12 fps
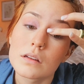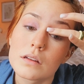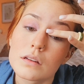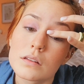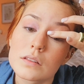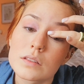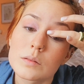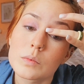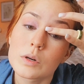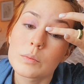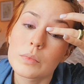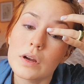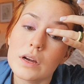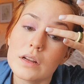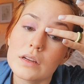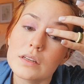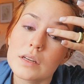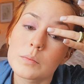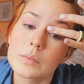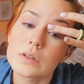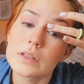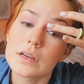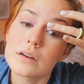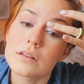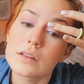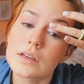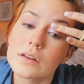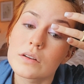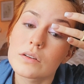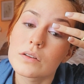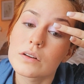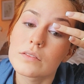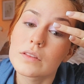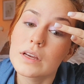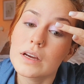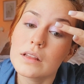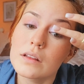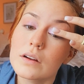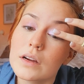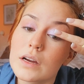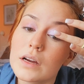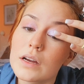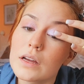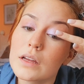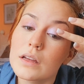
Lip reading: some more product and put that on the inner corner of the other eye